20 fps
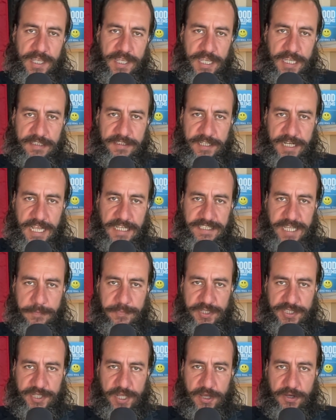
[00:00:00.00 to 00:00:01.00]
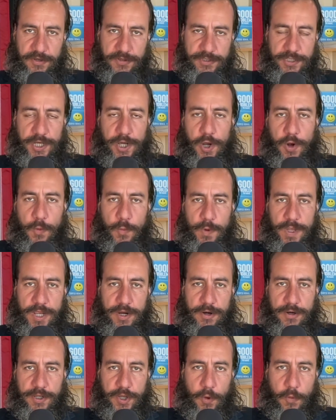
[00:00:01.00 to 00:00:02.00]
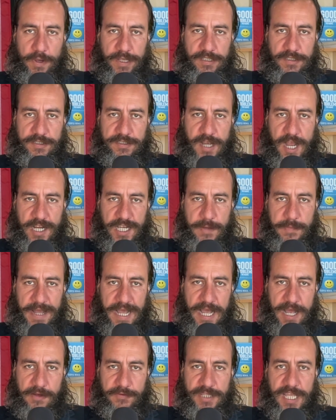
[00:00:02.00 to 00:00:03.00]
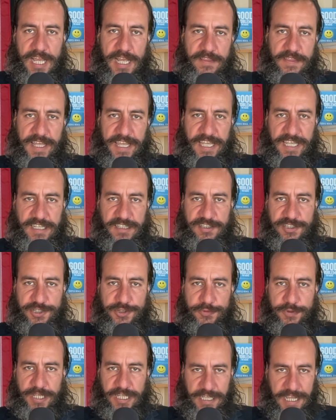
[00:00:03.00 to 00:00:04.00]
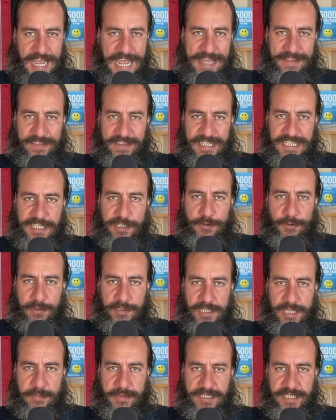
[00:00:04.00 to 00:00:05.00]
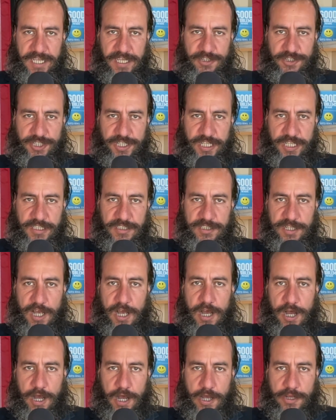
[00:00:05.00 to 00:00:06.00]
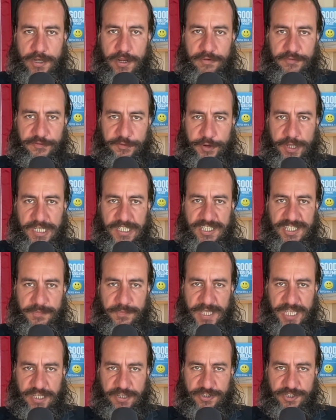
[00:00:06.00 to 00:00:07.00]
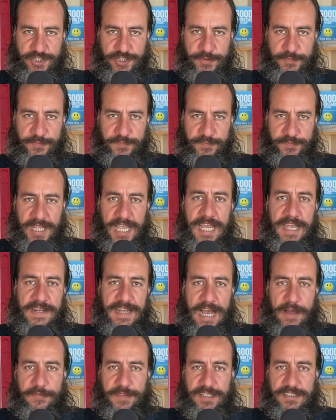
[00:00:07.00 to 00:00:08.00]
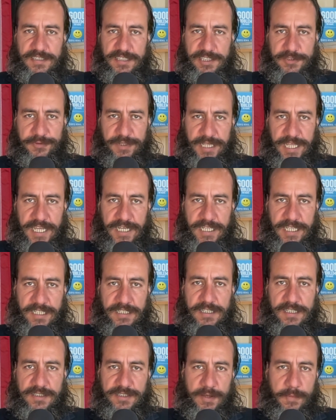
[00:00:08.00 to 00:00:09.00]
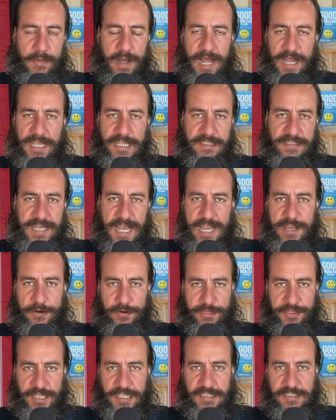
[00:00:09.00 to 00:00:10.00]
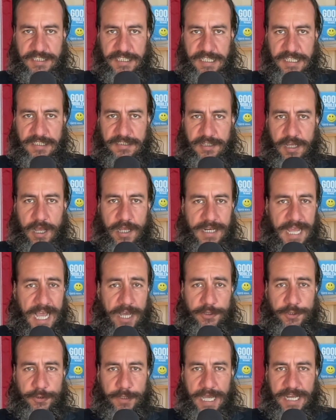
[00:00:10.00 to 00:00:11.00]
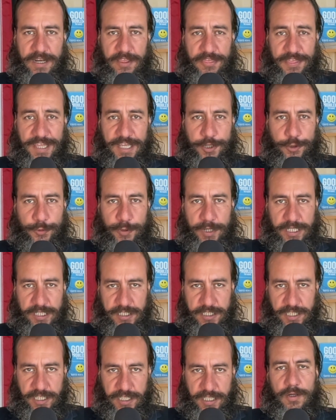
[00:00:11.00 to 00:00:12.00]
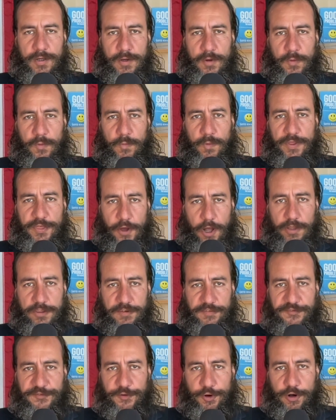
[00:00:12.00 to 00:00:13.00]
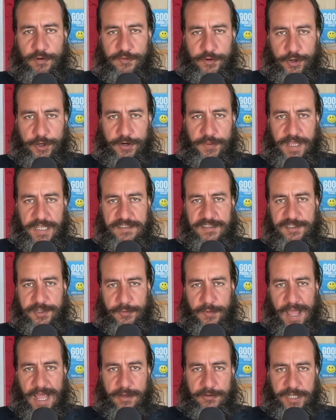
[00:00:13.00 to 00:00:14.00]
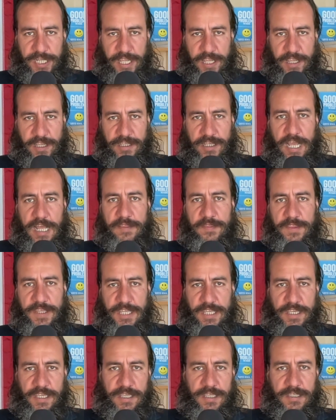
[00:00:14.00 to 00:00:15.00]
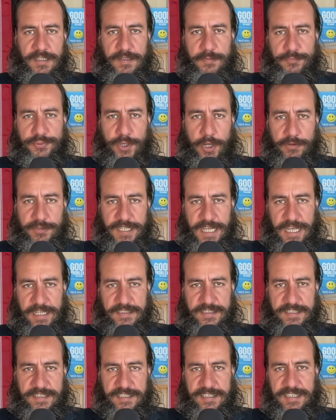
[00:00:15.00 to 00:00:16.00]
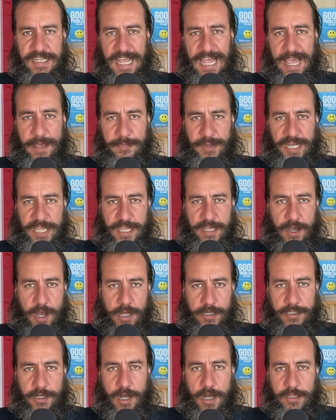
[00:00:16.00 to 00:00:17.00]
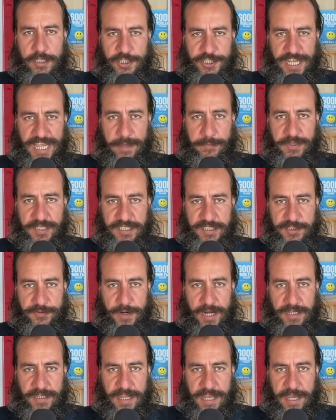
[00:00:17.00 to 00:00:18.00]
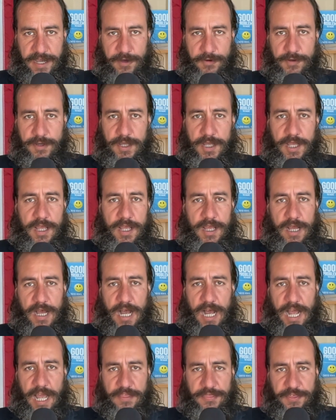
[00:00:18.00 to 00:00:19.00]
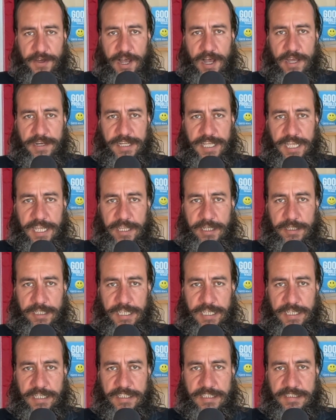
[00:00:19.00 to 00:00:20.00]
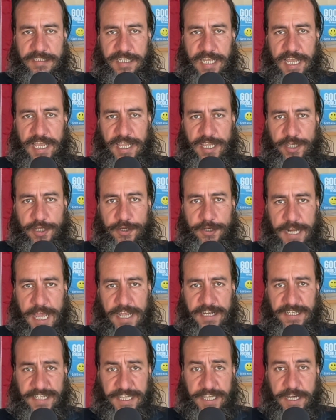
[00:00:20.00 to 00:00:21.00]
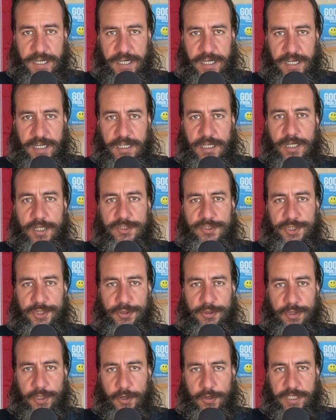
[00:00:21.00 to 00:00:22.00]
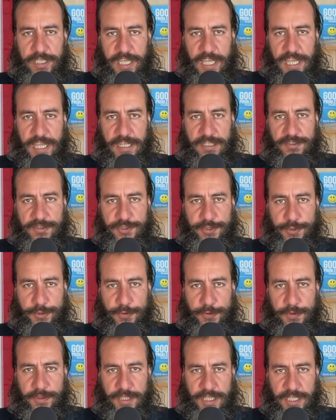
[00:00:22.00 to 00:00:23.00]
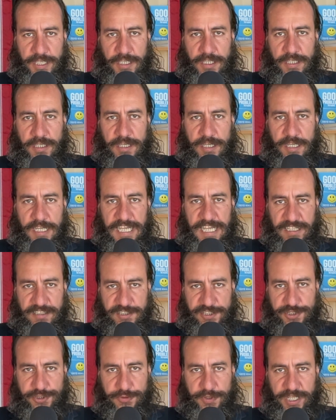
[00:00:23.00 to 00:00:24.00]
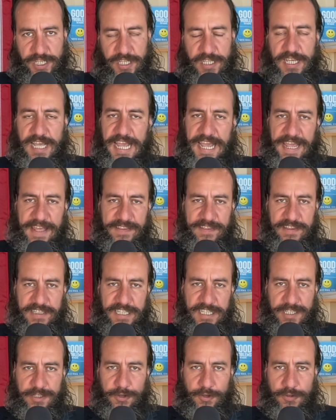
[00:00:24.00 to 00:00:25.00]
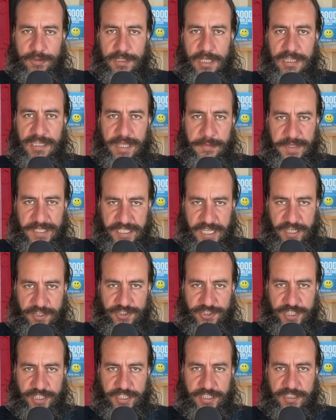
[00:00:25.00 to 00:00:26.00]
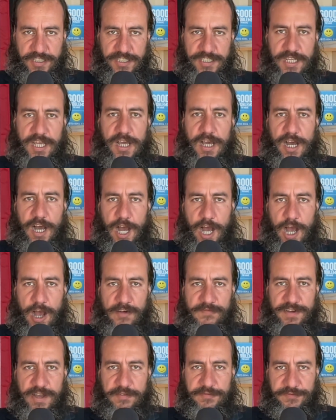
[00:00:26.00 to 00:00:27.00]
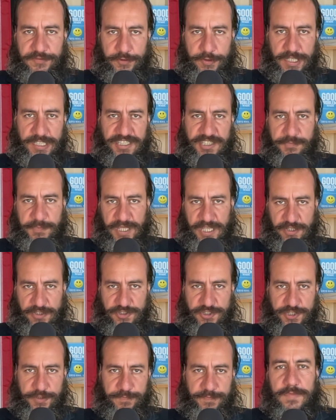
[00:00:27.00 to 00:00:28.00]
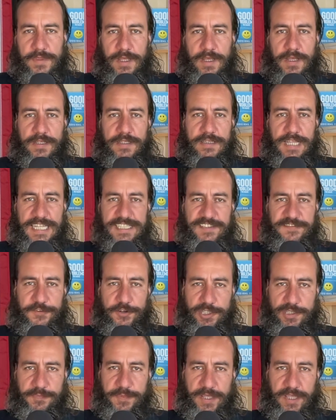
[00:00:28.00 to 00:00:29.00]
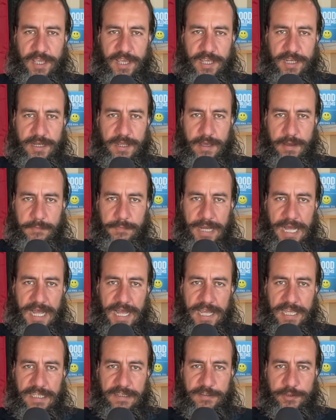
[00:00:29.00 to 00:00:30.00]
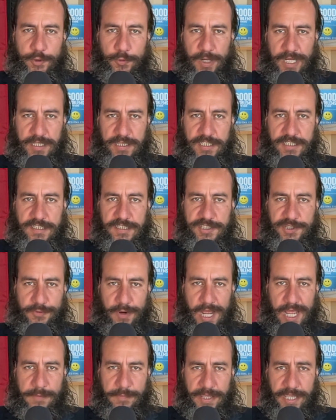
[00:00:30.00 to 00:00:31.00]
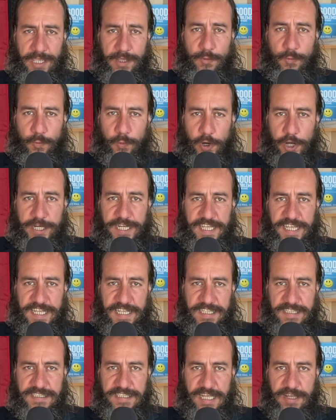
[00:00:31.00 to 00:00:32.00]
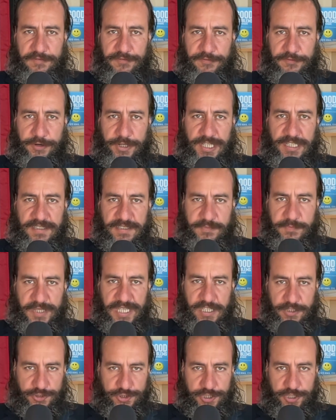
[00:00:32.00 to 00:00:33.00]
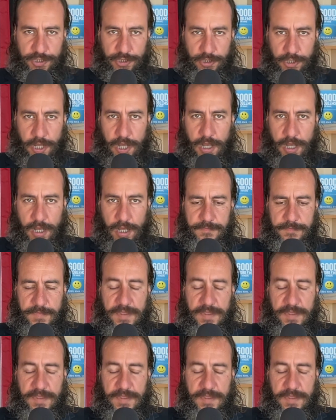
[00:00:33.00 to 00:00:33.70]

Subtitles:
In today's episode, we are going to talk about the history and legal limitations on free speech. Now, this is related to my entire thesis on how you got to think critically. With all the fervor that's surrounding the protests happening on college campuses right now, I thought it is a good idea to look into the history and legal limitations of free speech. Let's first begin by quickly describing what is free speech law.